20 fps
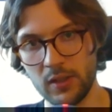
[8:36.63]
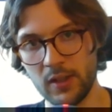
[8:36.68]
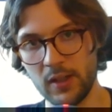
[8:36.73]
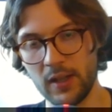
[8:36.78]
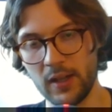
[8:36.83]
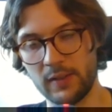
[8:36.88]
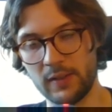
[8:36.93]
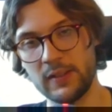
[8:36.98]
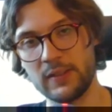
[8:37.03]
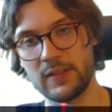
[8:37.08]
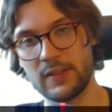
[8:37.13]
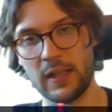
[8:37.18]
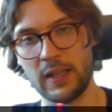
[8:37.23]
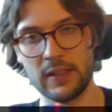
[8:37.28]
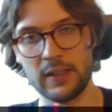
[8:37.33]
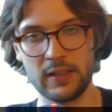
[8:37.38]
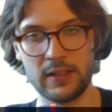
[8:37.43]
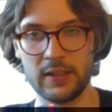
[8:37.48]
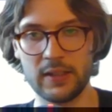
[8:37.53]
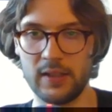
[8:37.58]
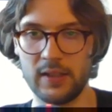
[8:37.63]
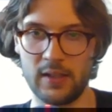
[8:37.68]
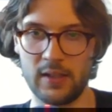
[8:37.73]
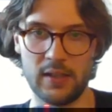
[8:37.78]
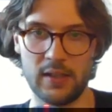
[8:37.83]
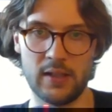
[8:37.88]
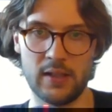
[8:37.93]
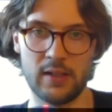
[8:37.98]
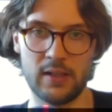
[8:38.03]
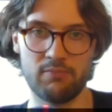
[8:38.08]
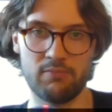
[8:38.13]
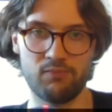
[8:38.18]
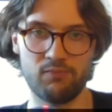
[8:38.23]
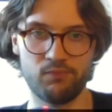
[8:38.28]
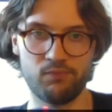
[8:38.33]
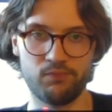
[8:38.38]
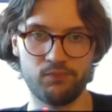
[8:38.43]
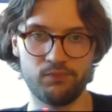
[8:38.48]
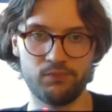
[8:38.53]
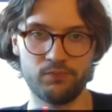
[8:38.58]
I think tech
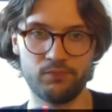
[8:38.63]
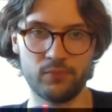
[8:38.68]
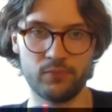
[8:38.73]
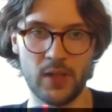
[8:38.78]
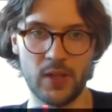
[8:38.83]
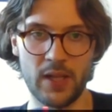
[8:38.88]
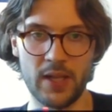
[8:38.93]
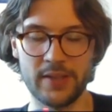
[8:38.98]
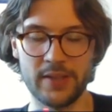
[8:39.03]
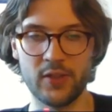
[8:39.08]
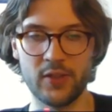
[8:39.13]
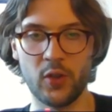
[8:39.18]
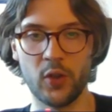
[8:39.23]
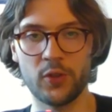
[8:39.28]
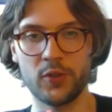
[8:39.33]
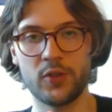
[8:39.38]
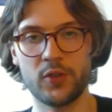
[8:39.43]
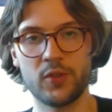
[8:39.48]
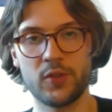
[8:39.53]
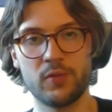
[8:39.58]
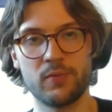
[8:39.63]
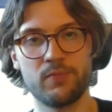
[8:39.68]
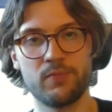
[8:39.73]
is not